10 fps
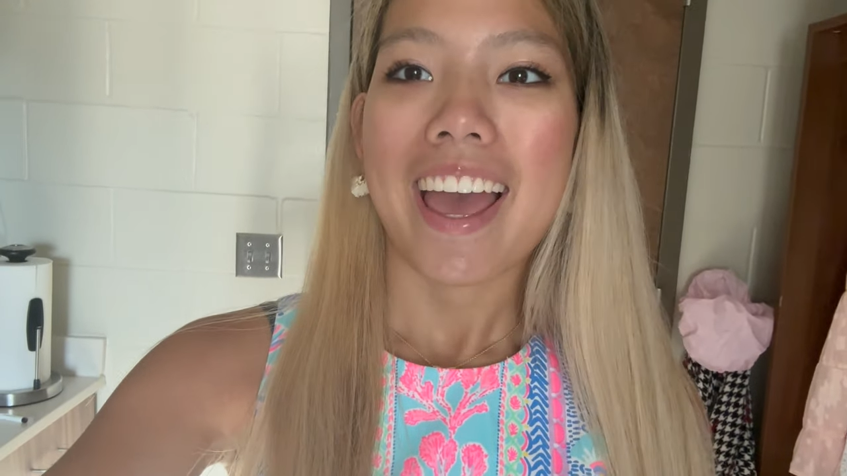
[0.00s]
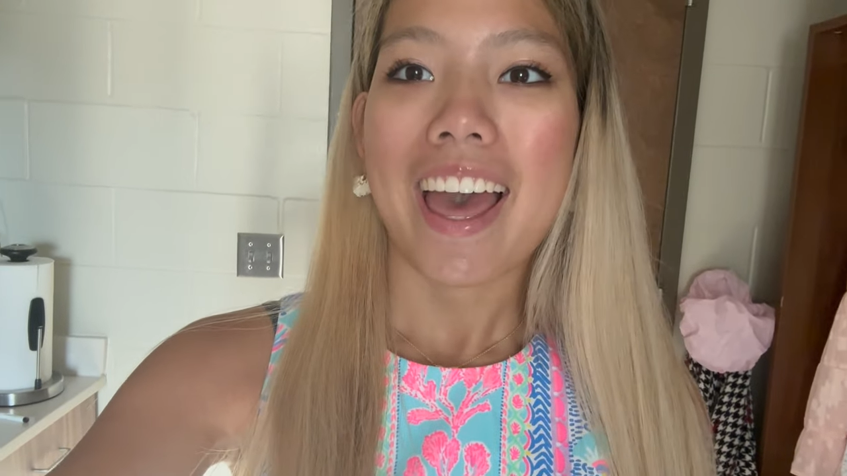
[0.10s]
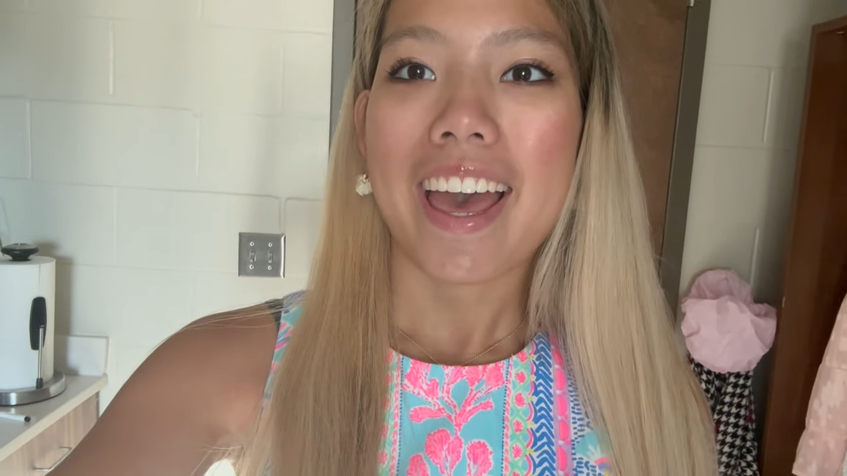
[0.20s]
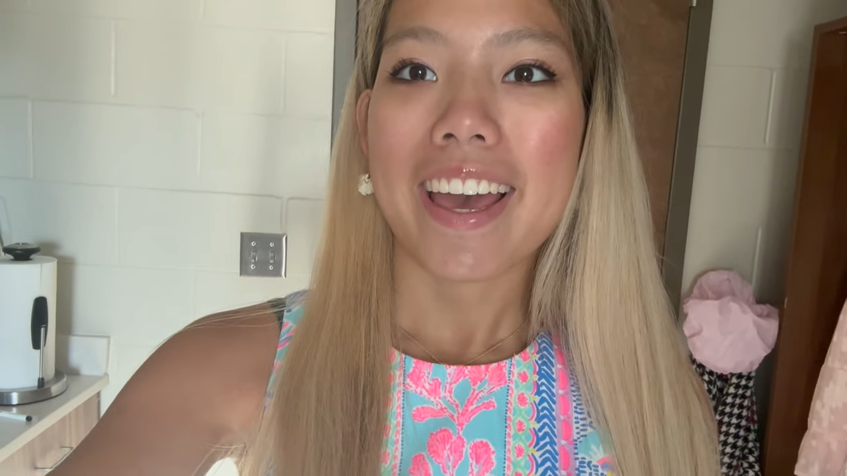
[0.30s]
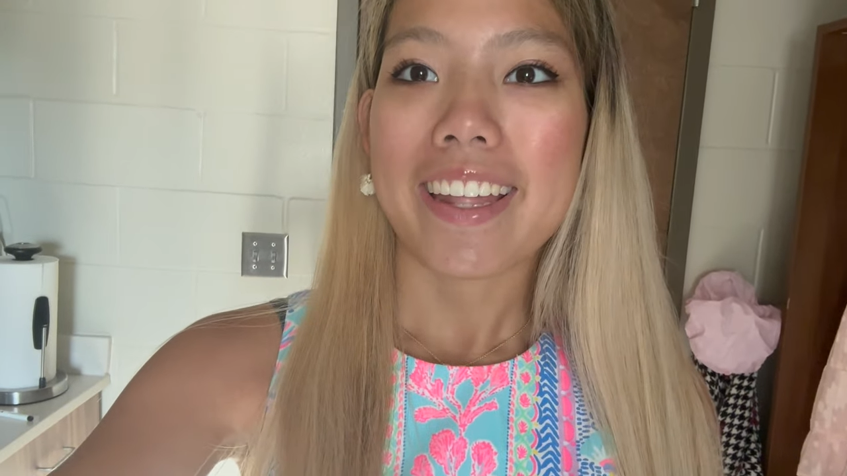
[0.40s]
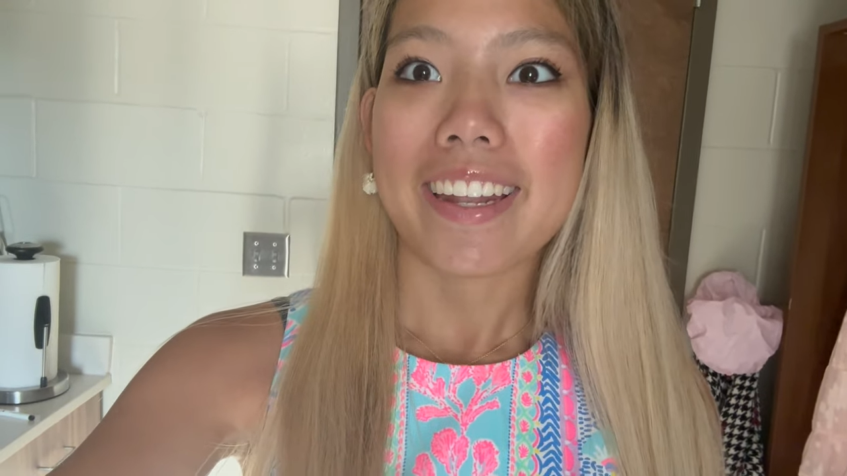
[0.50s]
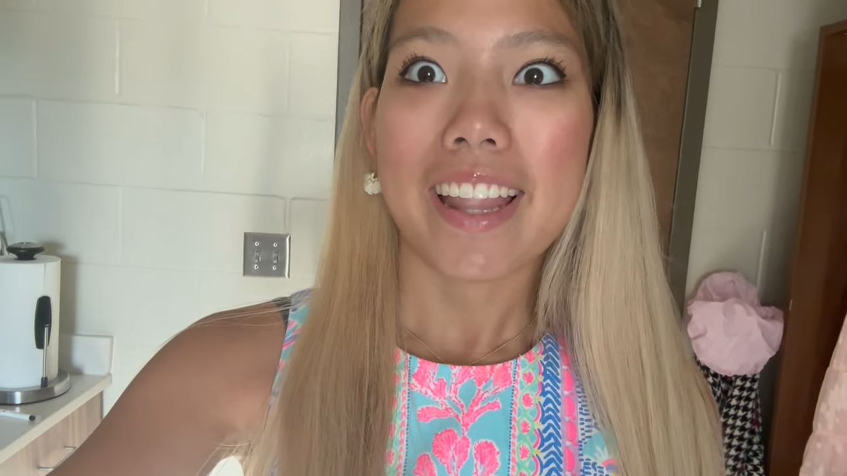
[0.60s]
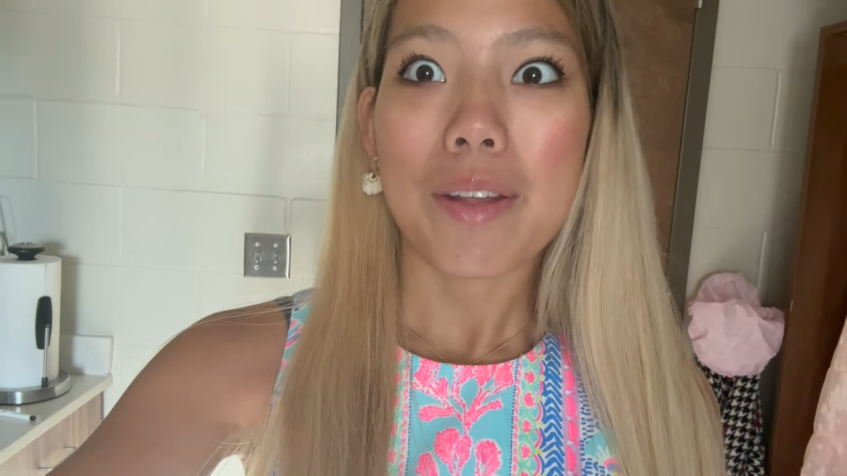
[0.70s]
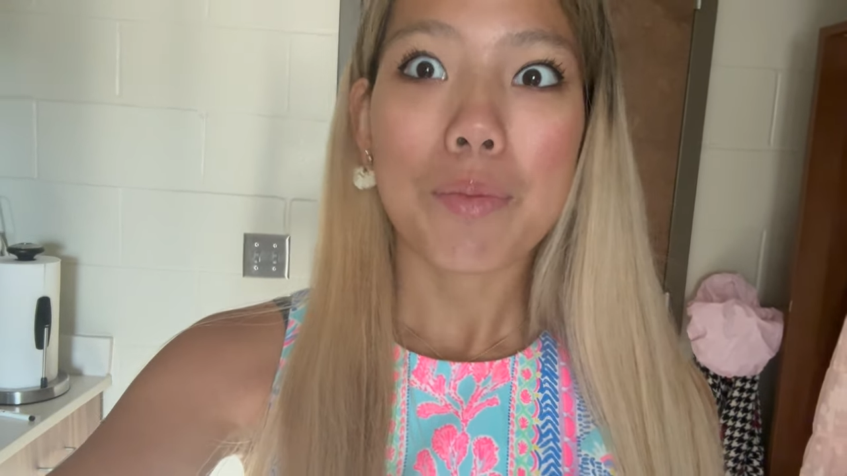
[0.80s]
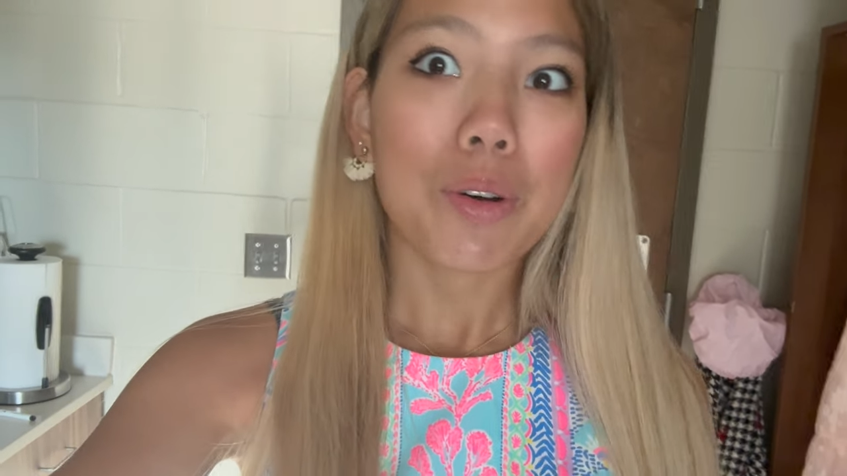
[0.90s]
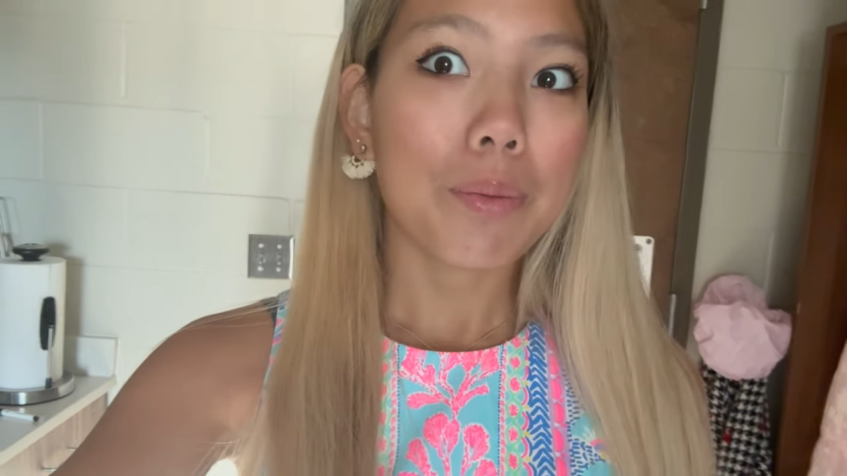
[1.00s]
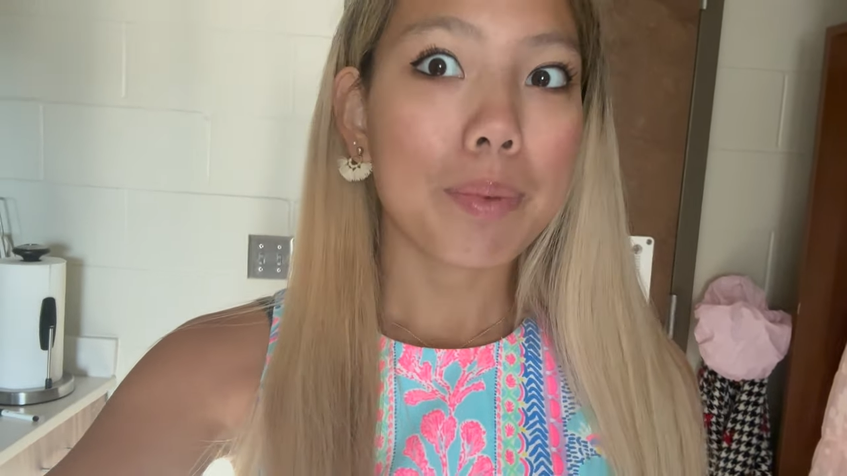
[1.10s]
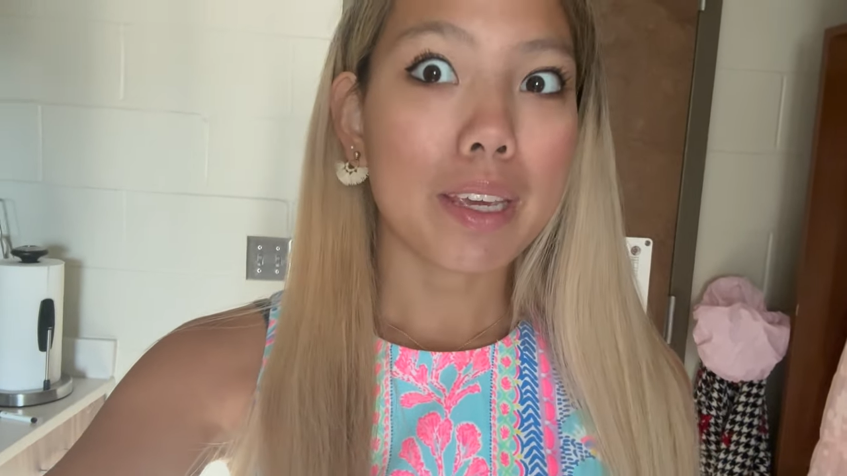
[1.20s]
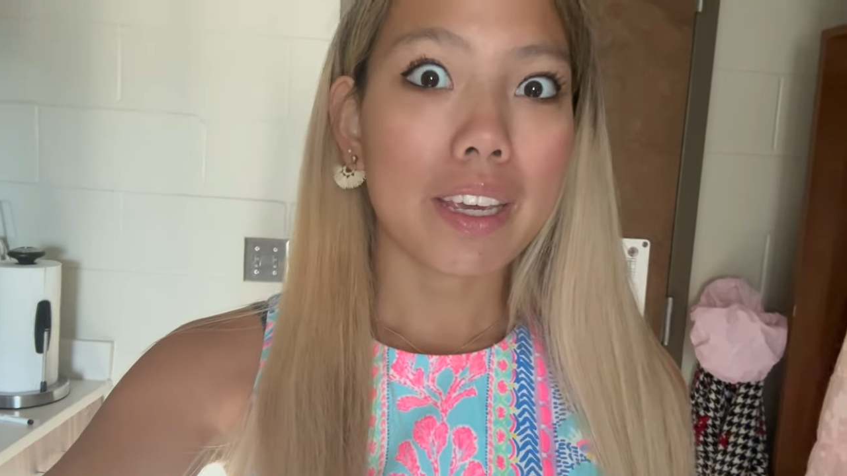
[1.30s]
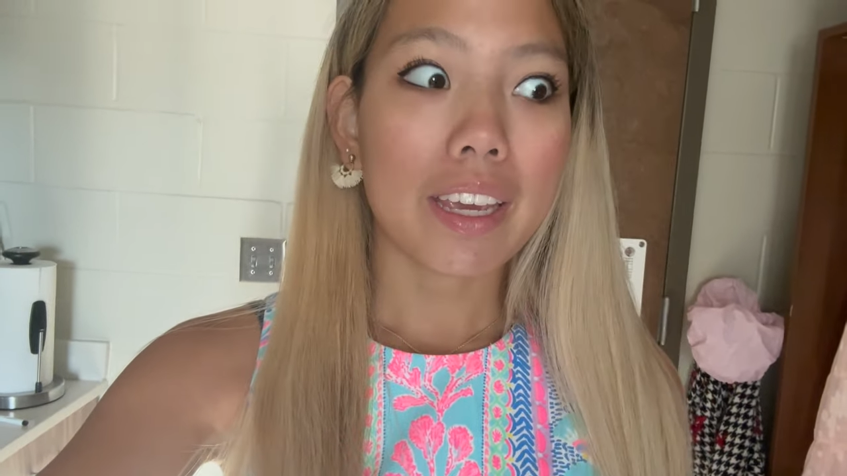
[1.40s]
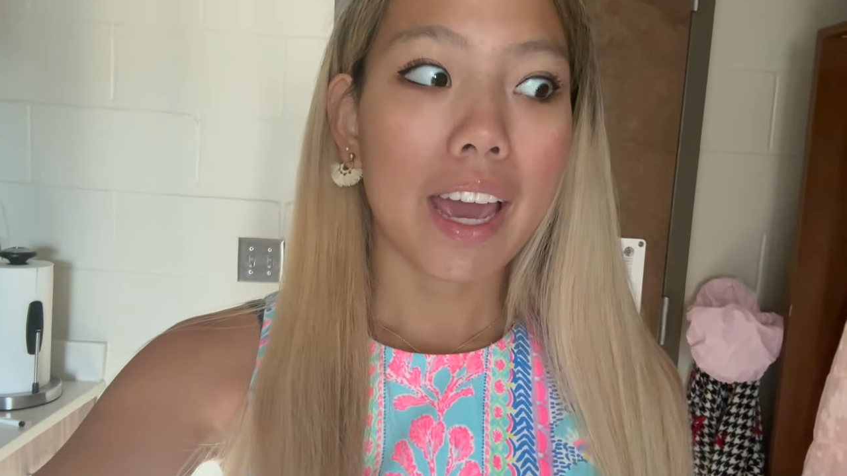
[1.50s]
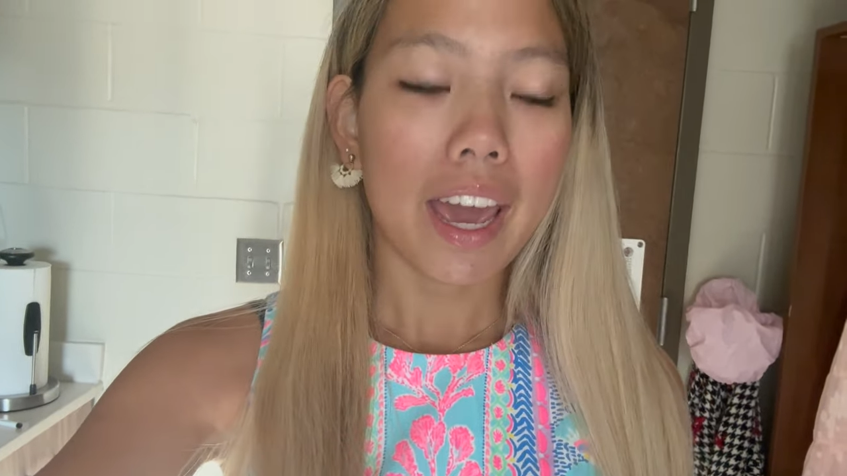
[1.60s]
and then we'll be